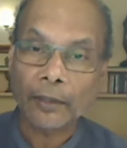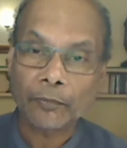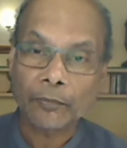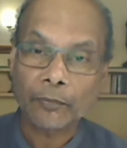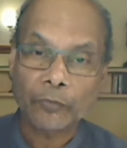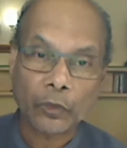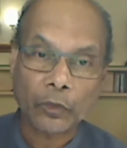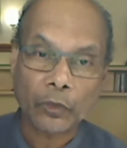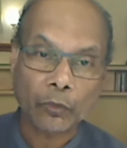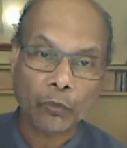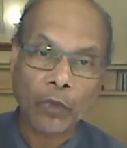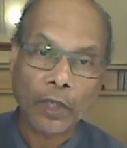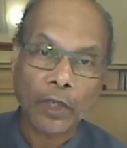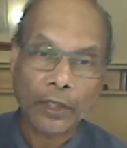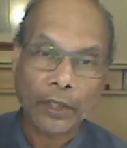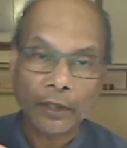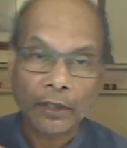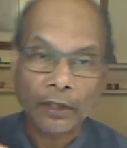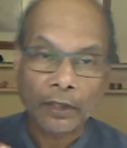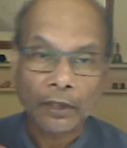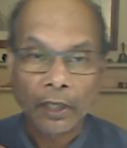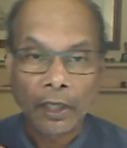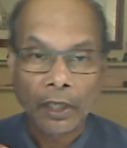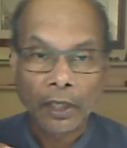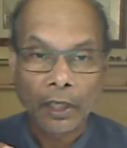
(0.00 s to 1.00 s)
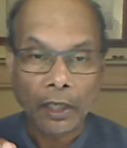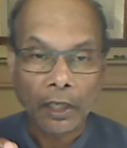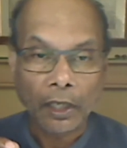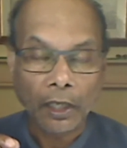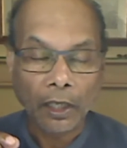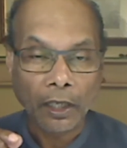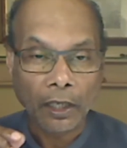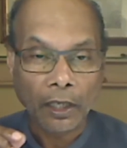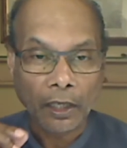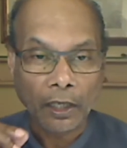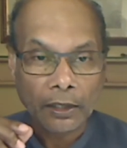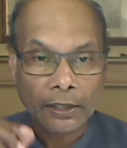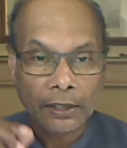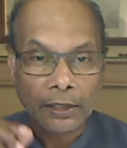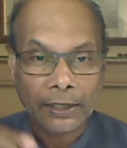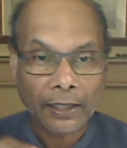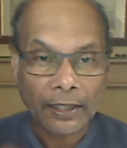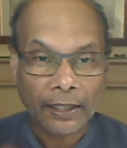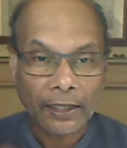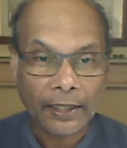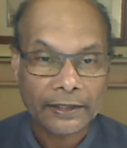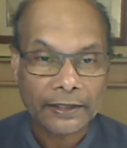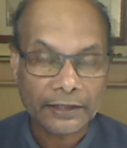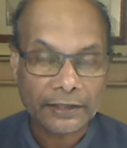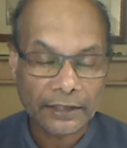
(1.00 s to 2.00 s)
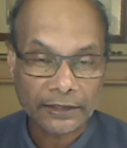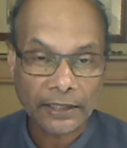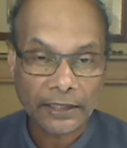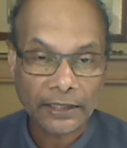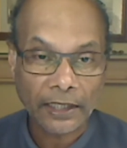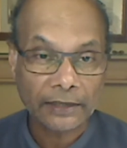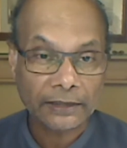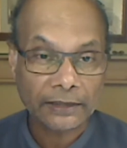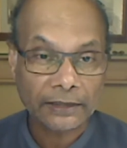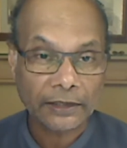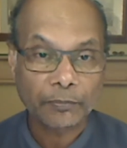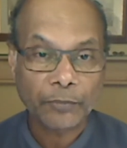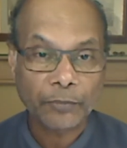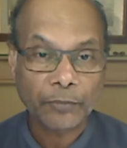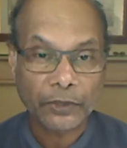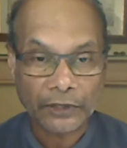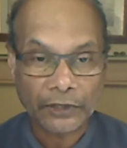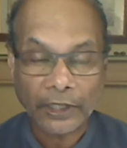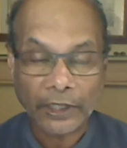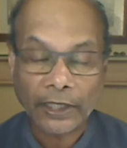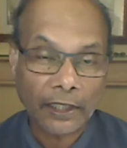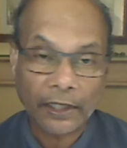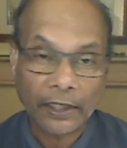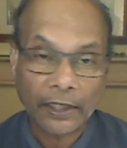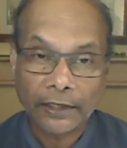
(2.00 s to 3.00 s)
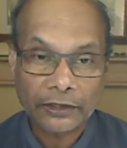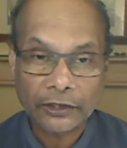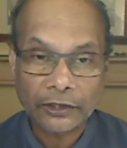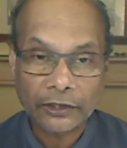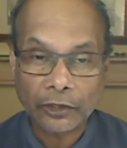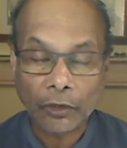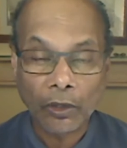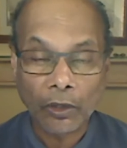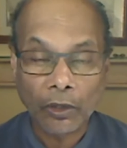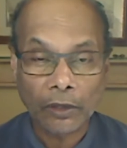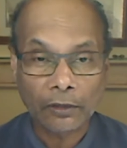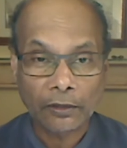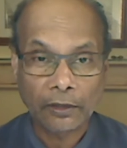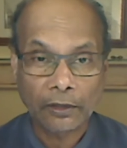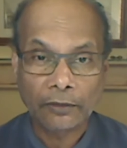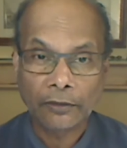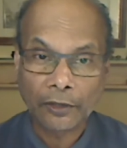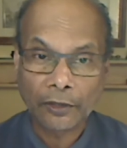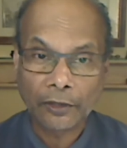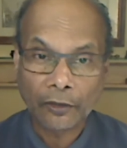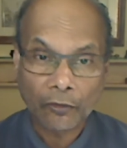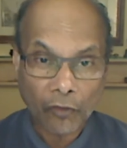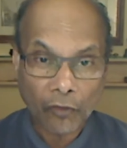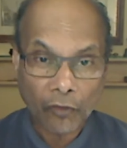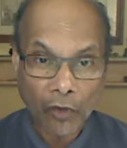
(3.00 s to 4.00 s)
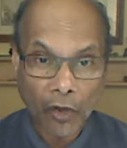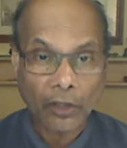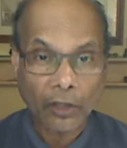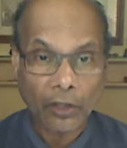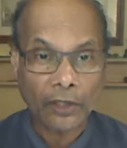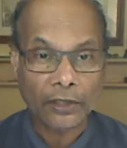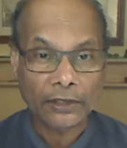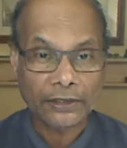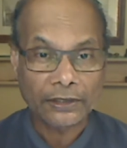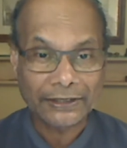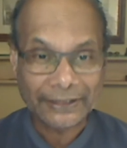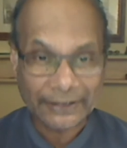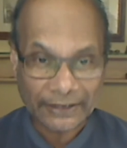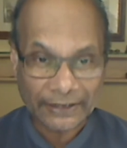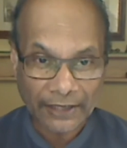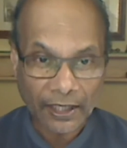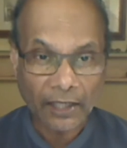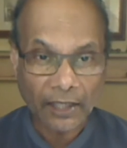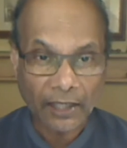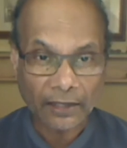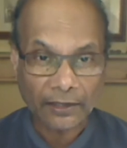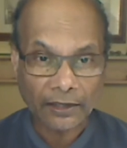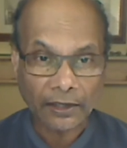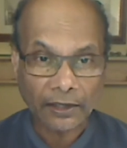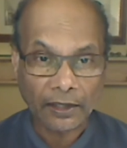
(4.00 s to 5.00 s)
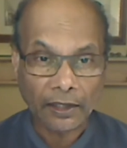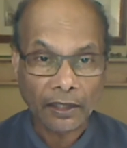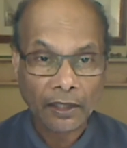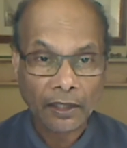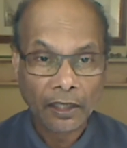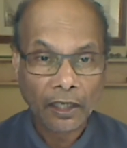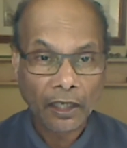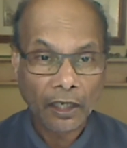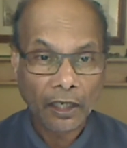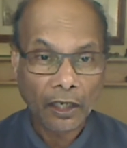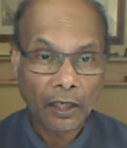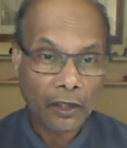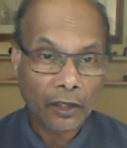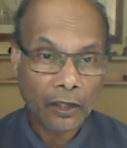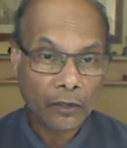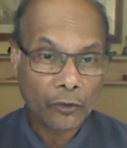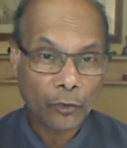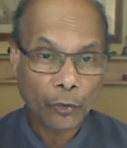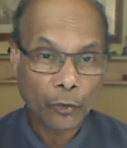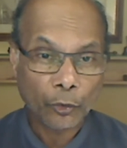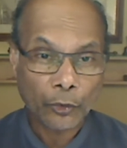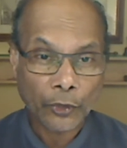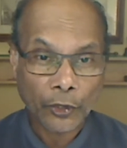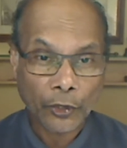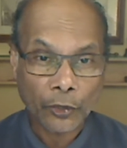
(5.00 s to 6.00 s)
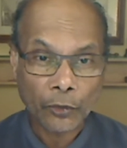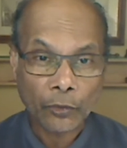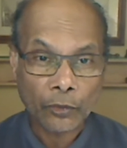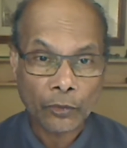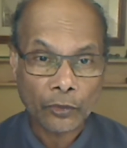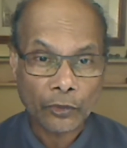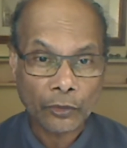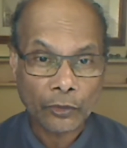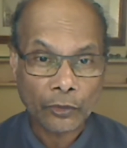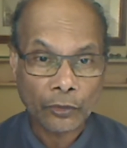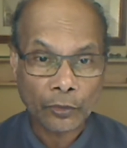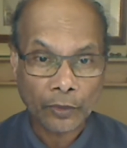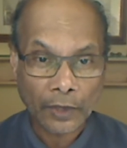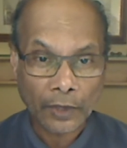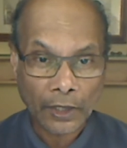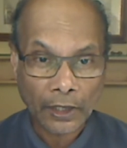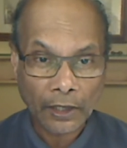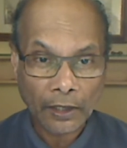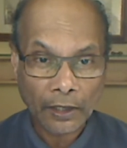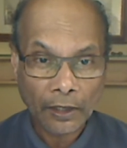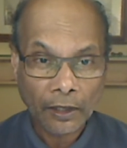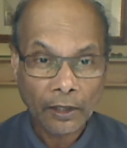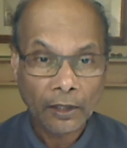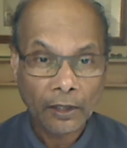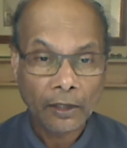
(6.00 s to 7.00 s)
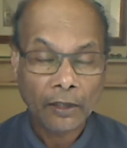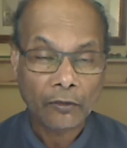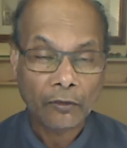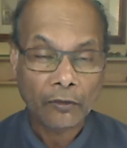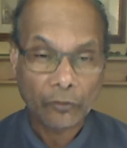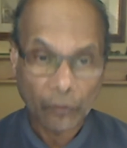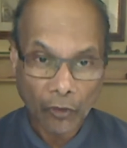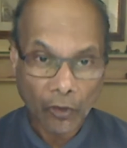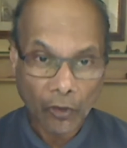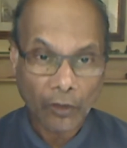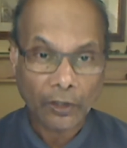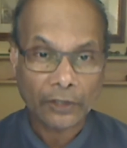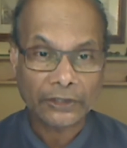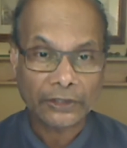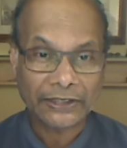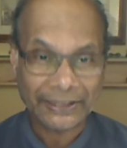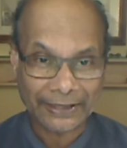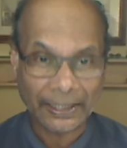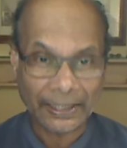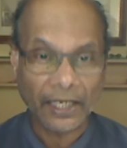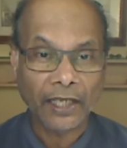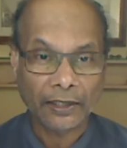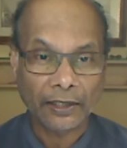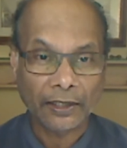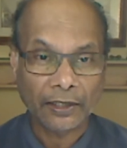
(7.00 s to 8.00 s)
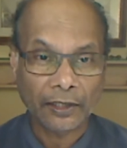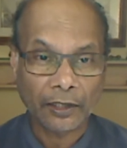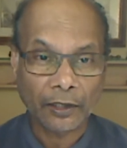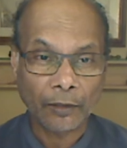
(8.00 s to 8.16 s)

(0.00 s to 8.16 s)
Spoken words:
to one little exercise in particular. It's called the ROQUE Starter, ROQUE, ROQUE Starter.